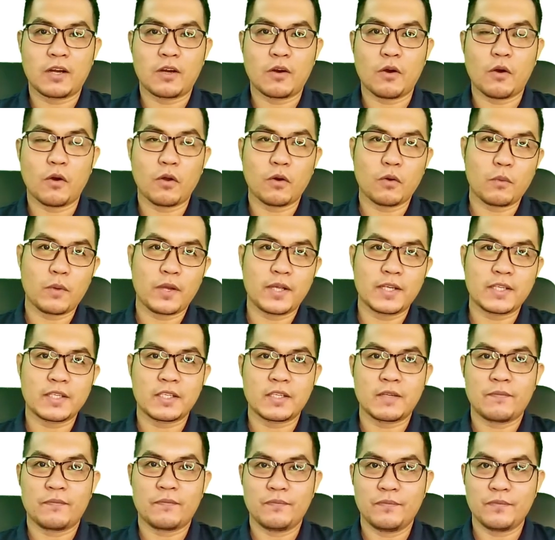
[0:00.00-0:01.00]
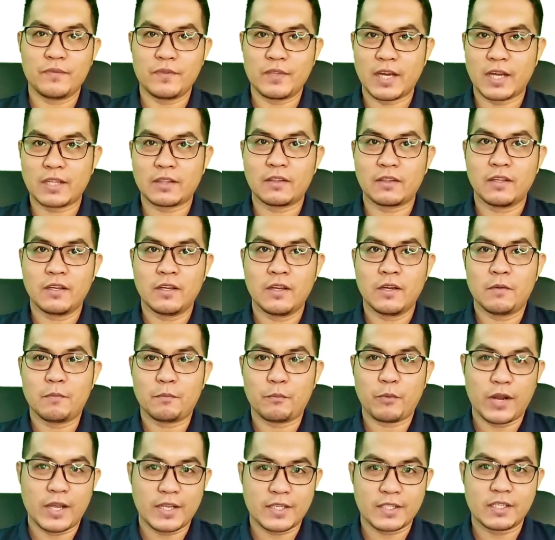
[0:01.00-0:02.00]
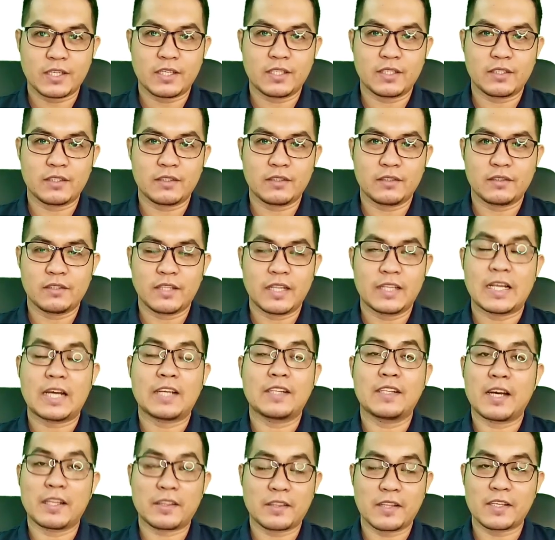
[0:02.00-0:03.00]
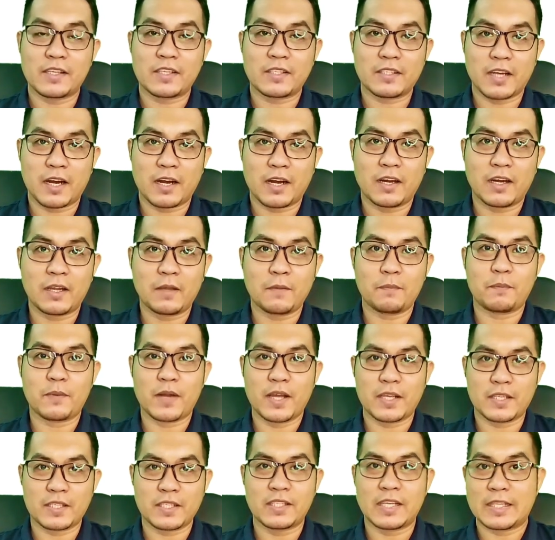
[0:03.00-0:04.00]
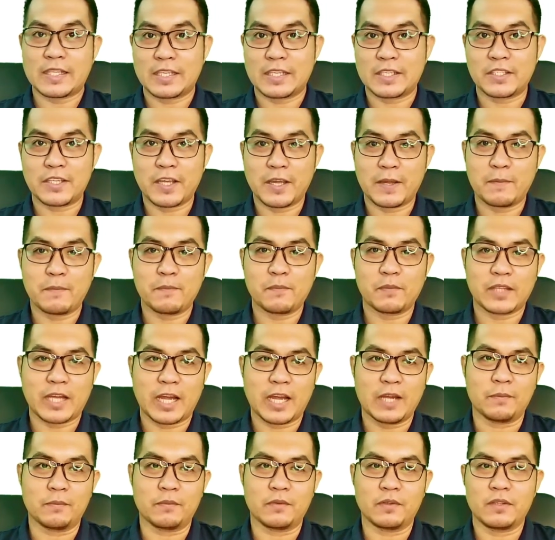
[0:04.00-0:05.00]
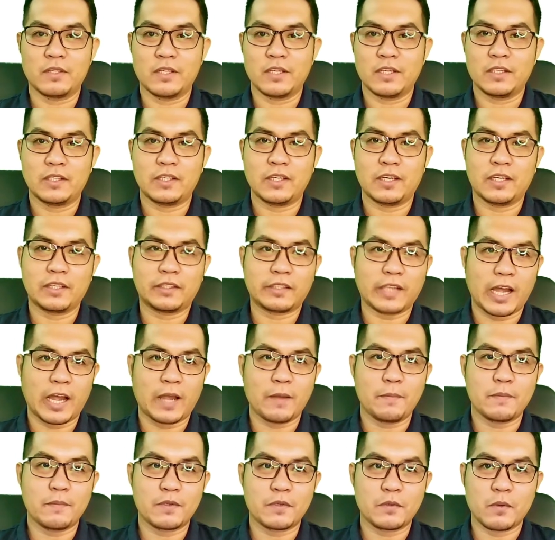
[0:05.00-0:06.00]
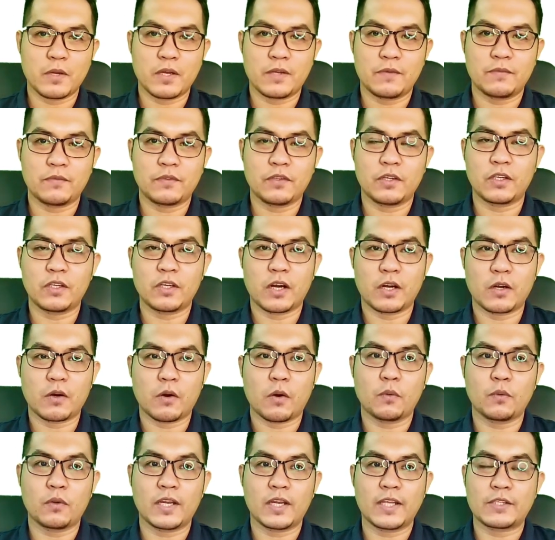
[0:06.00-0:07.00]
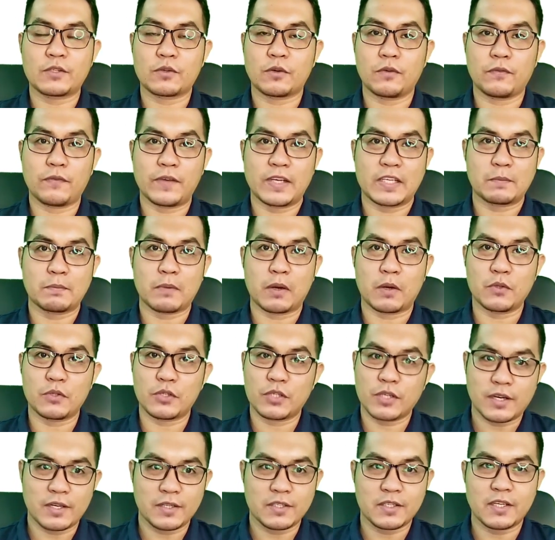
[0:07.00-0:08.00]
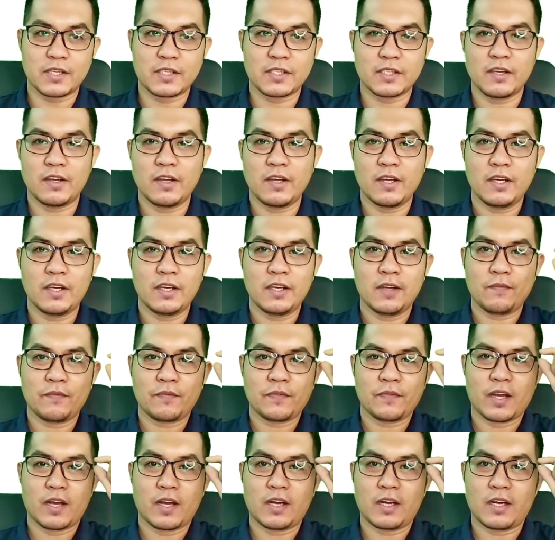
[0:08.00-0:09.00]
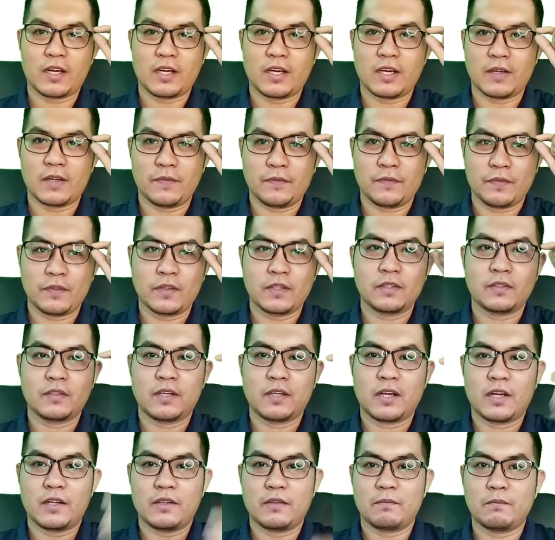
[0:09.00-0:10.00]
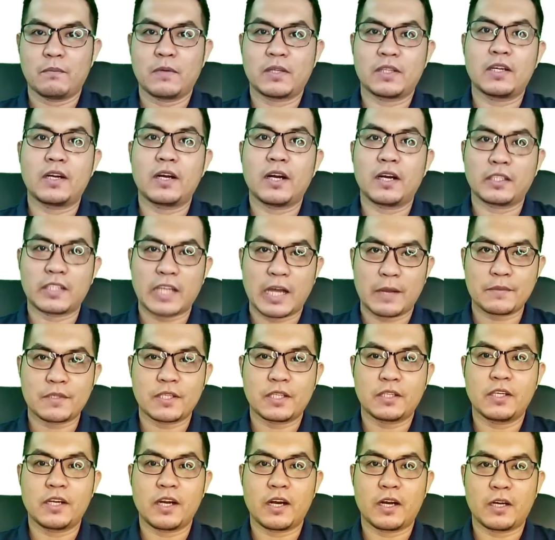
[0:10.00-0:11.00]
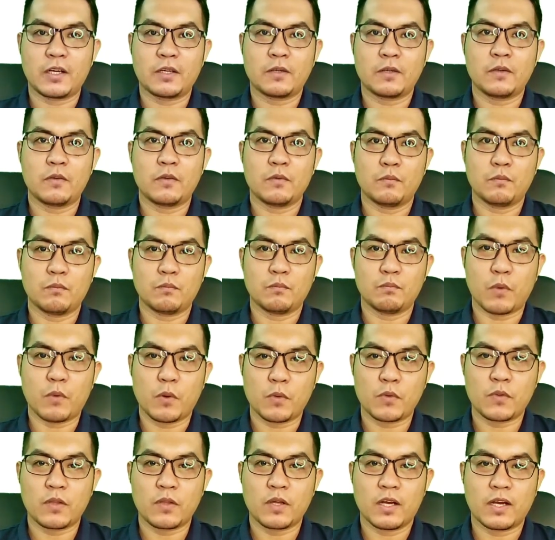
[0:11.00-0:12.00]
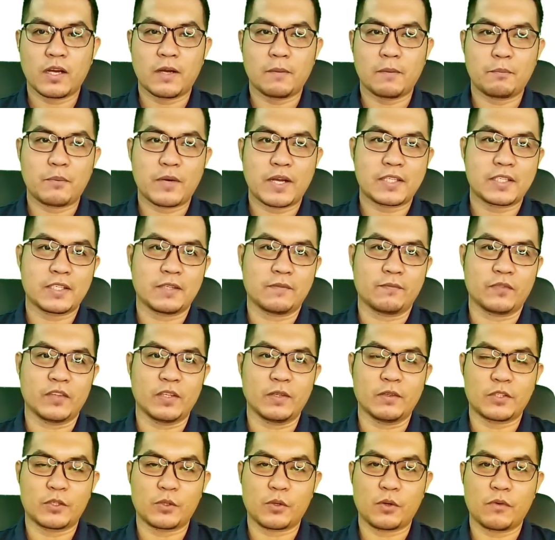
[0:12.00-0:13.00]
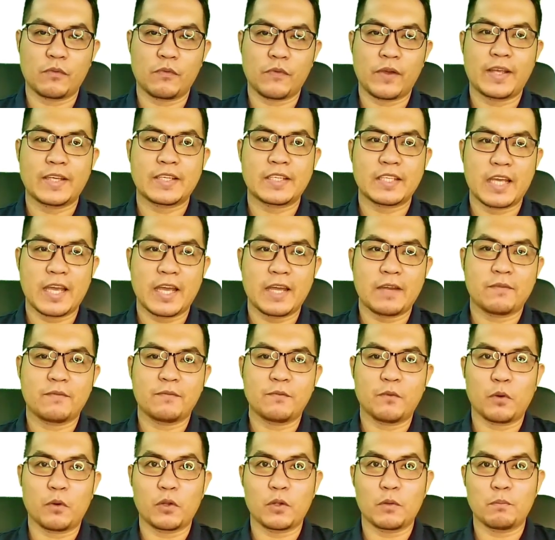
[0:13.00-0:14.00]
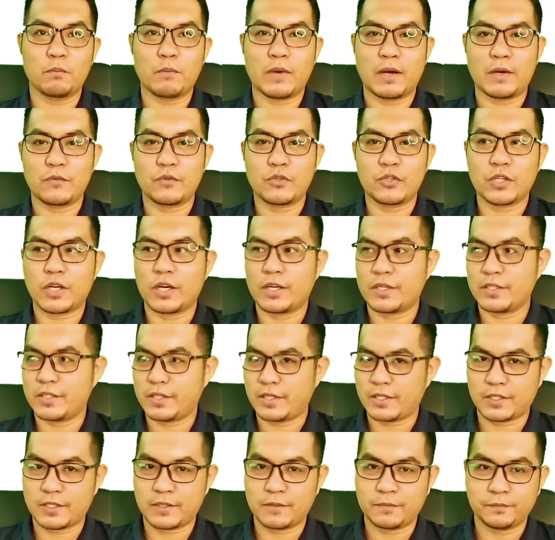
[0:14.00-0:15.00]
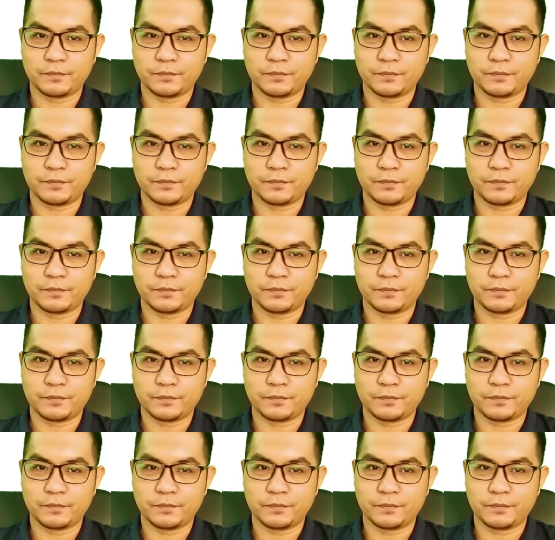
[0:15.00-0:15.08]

always not present, not necessarily present at the same time. There are times when there are only surface bound charges, but there are times that there are both present, the surface and volume bound charges.